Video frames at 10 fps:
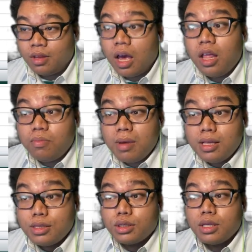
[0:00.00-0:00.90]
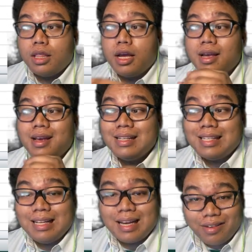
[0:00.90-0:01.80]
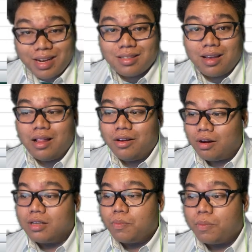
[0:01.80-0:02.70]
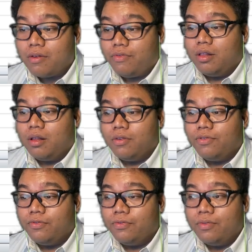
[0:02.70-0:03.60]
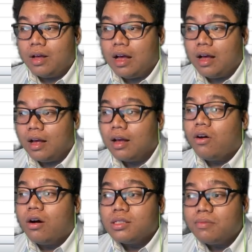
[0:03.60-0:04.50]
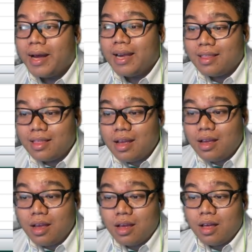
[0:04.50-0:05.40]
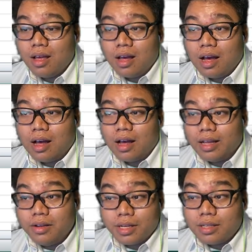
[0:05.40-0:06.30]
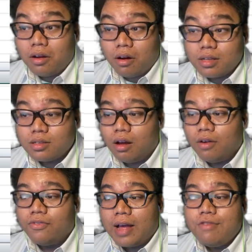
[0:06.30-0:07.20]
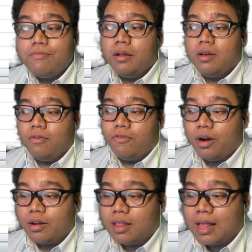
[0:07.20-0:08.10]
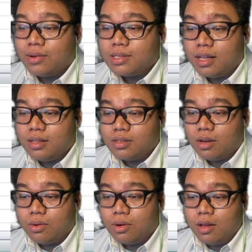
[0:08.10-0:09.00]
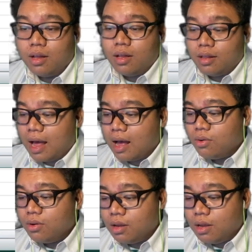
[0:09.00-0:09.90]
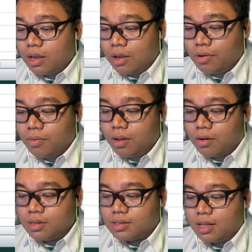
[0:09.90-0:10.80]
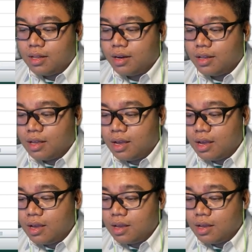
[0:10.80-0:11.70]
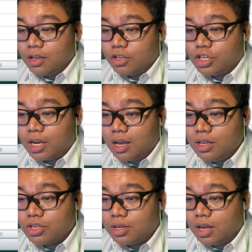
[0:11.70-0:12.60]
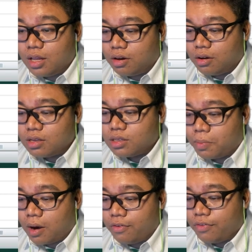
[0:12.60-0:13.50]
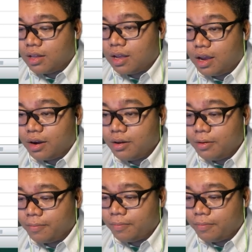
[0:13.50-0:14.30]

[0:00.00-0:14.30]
it means there is a decrease in gross profit of uh, by the uh, increasing cost of 5,040,000. So now, if we will consider the change in gross profit here,